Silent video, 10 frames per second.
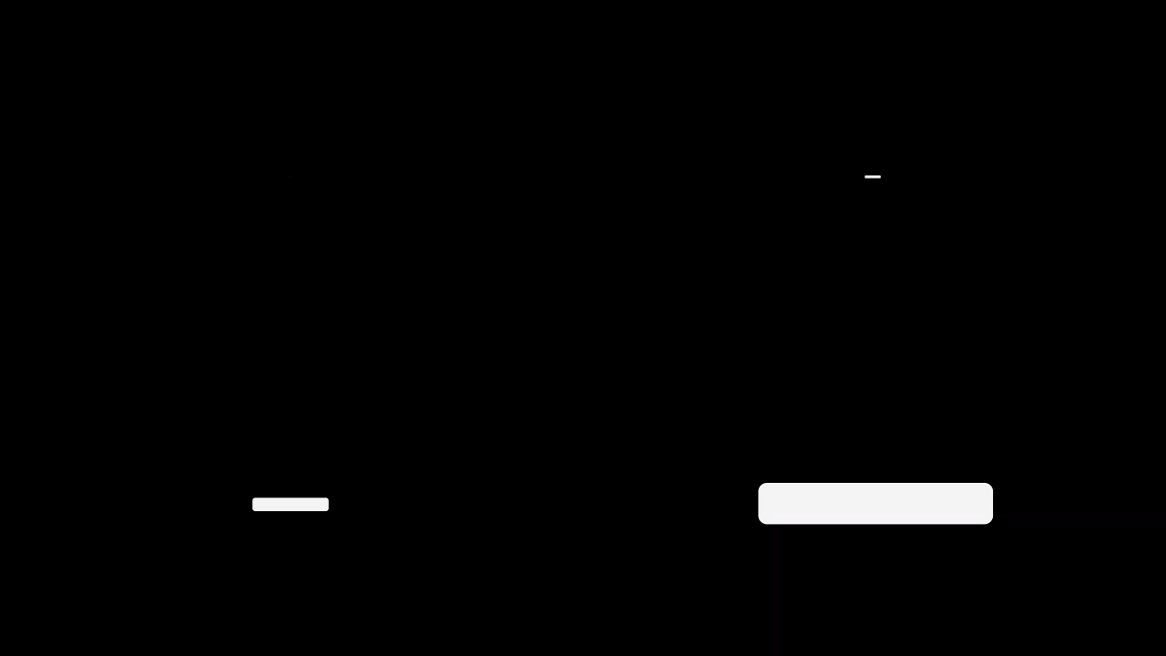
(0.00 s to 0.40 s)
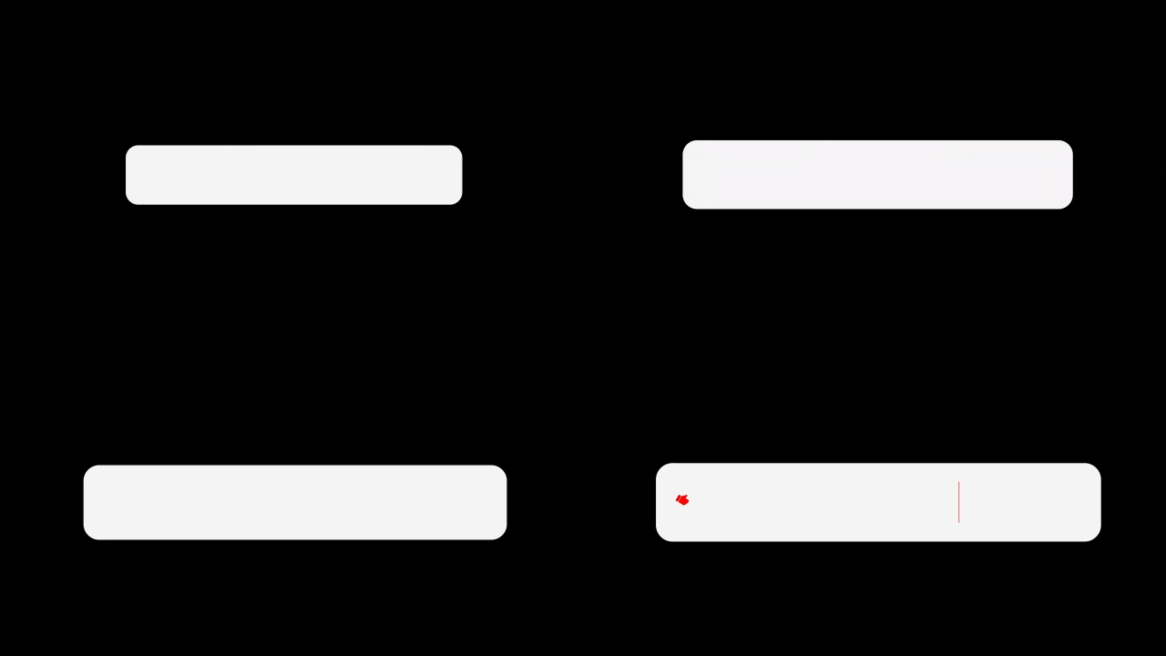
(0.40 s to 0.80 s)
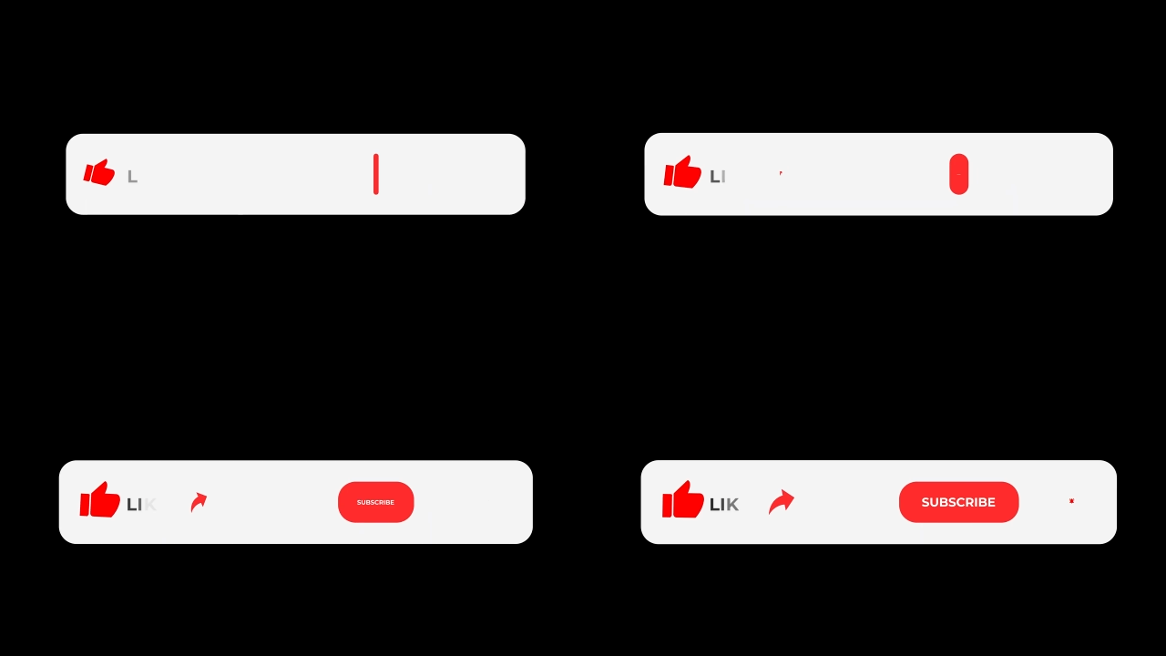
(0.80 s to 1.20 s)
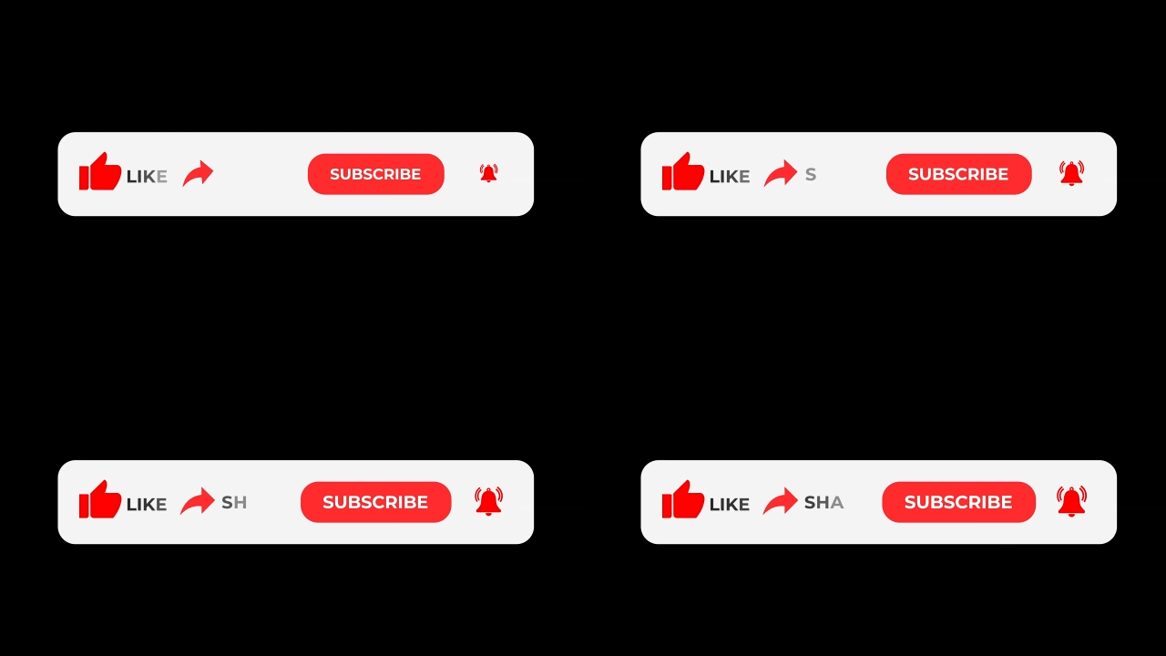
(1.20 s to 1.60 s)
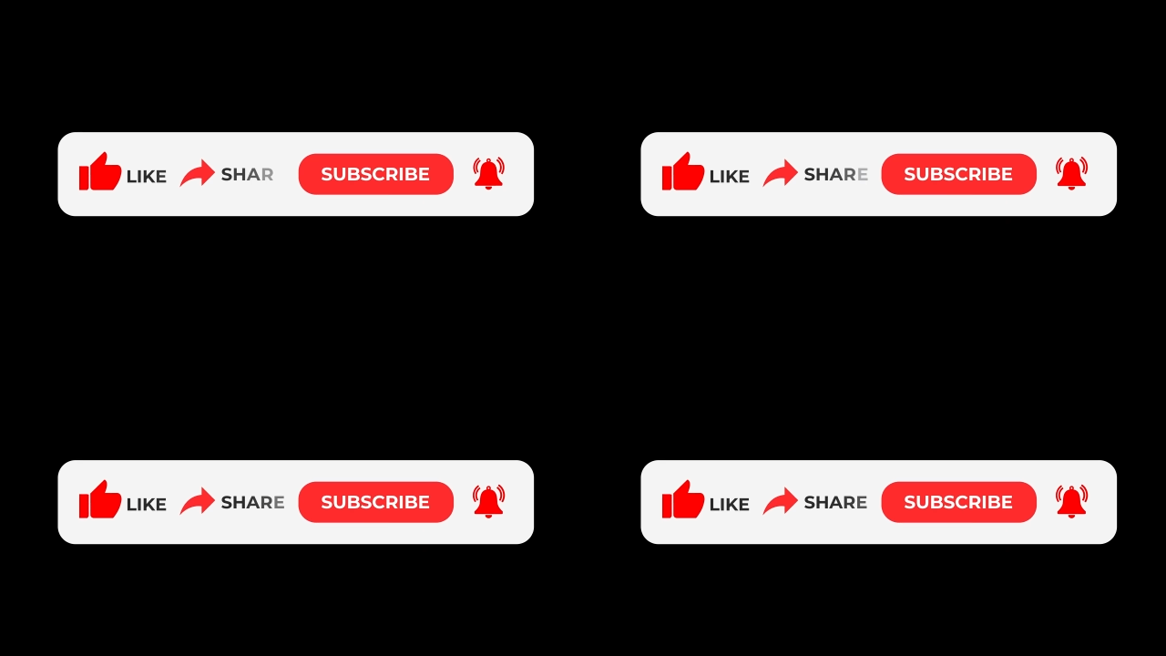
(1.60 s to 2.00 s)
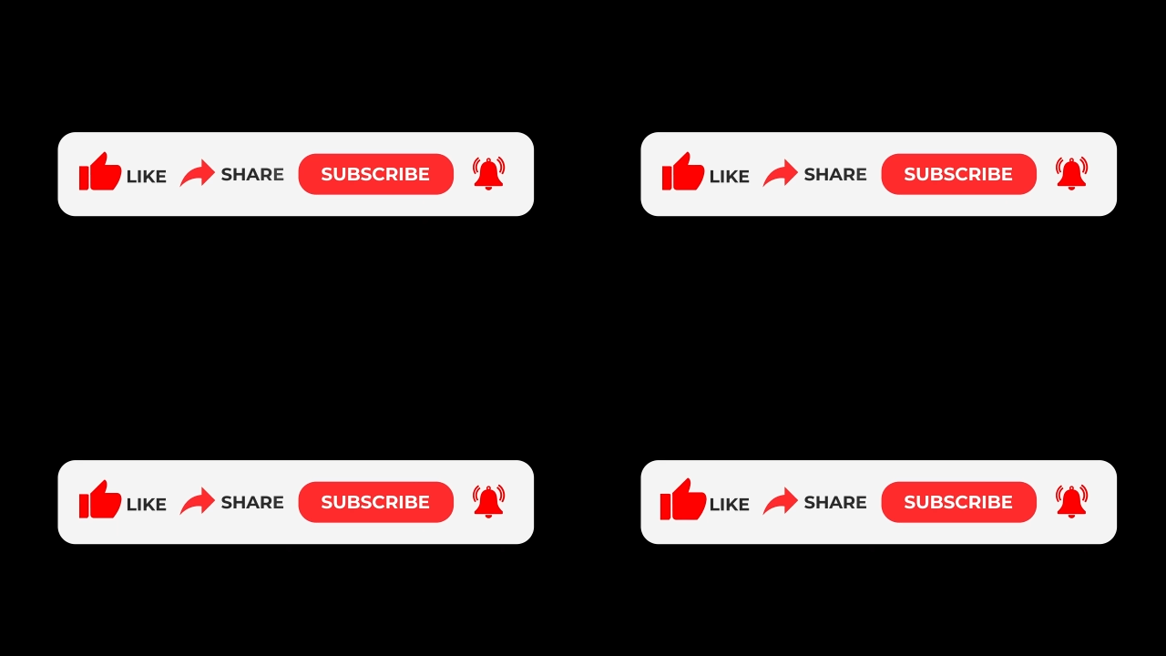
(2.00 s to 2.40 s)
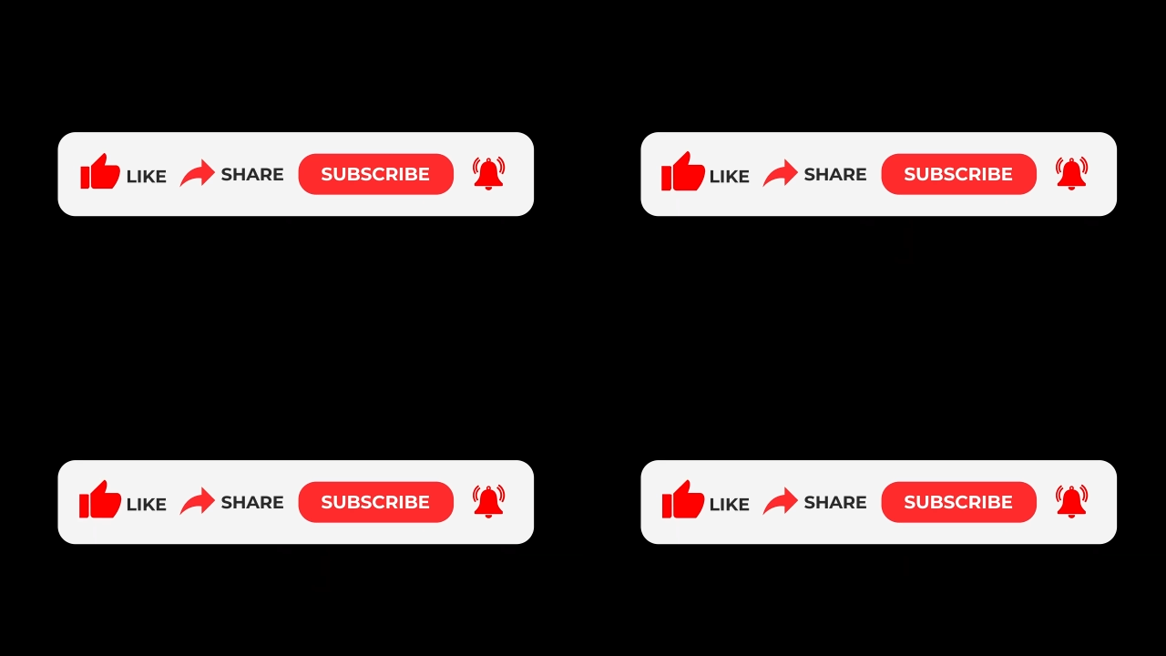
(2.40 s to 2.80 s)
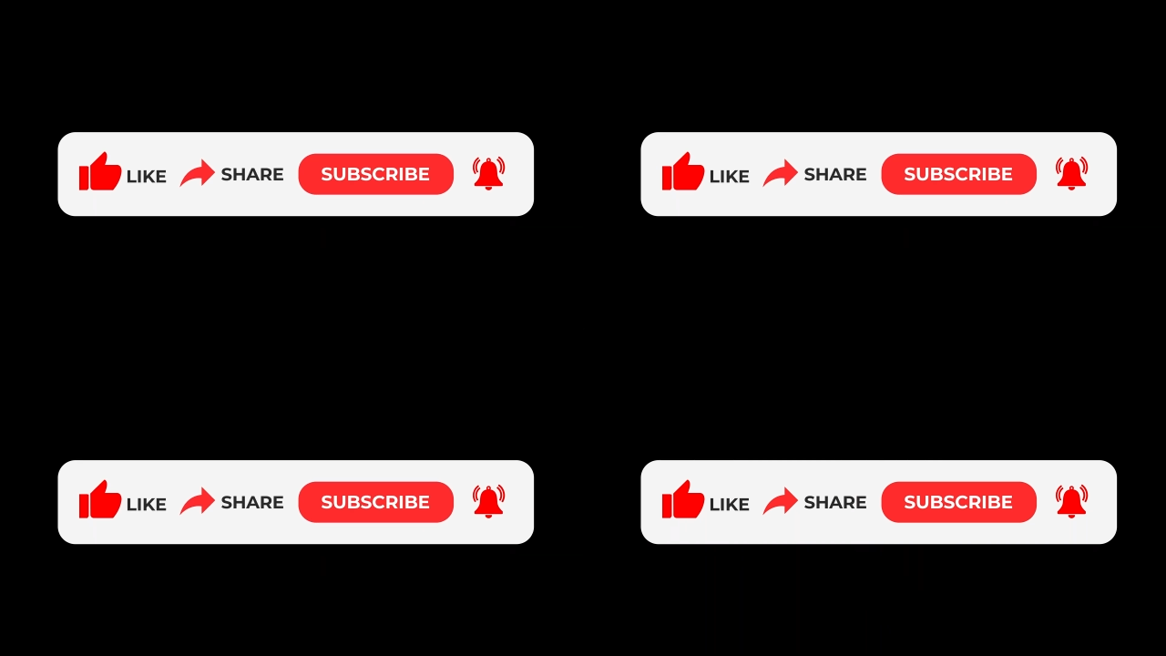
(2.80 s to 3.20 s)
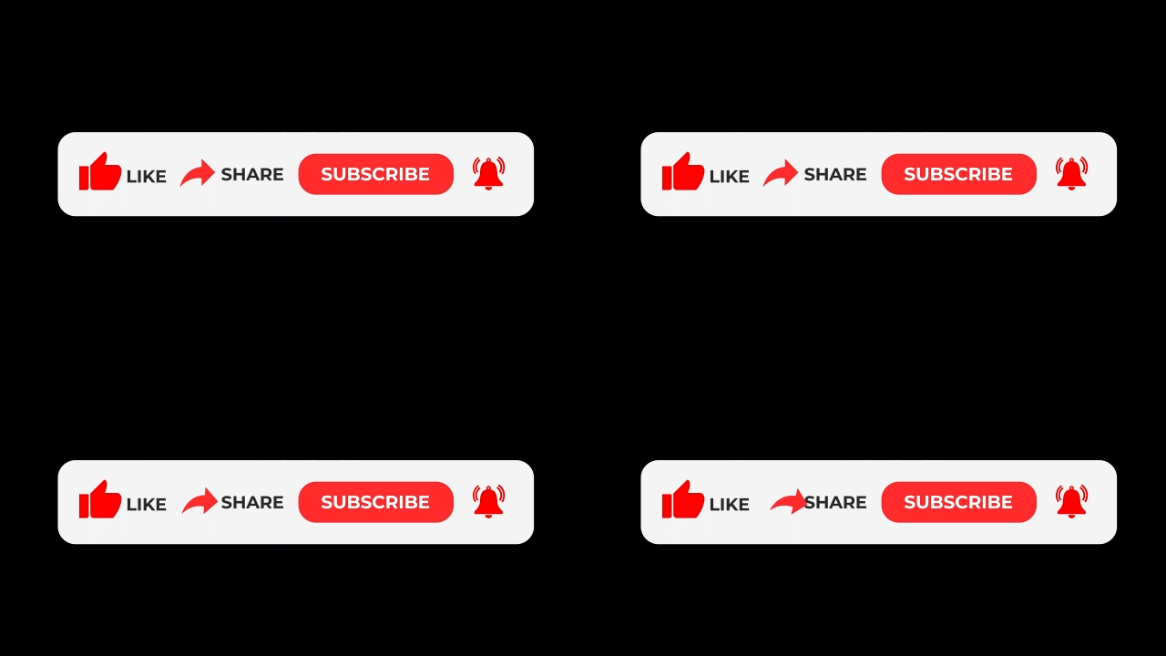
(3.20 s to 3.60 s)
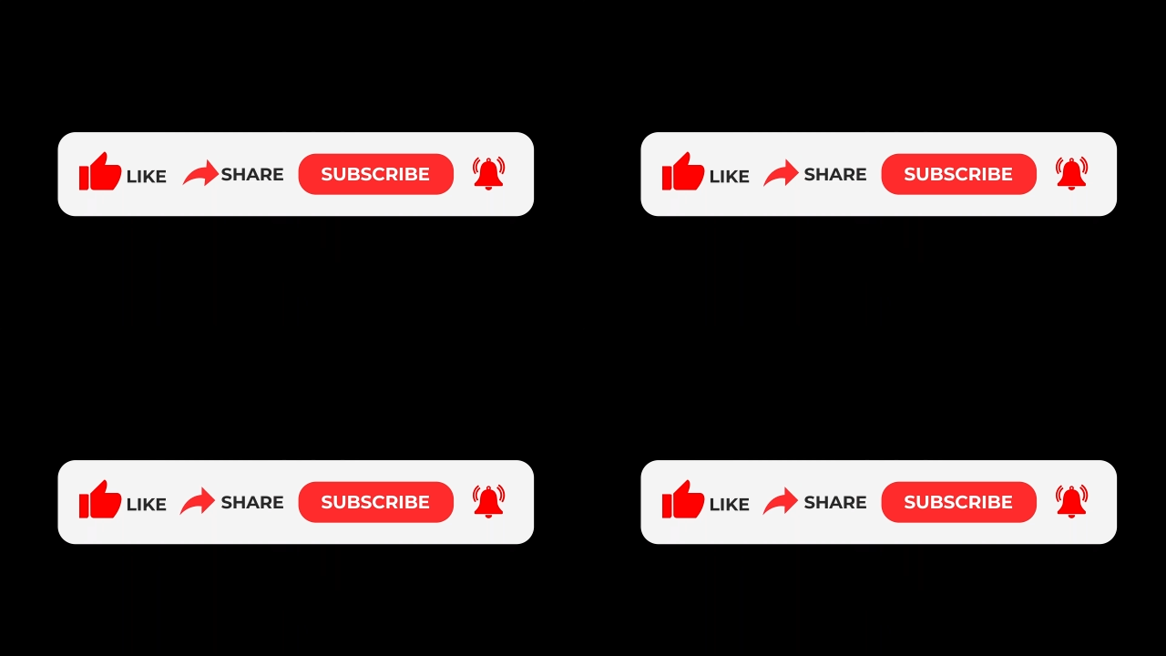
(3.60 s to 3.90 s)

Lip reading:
No face is visible, so there are no lips to read.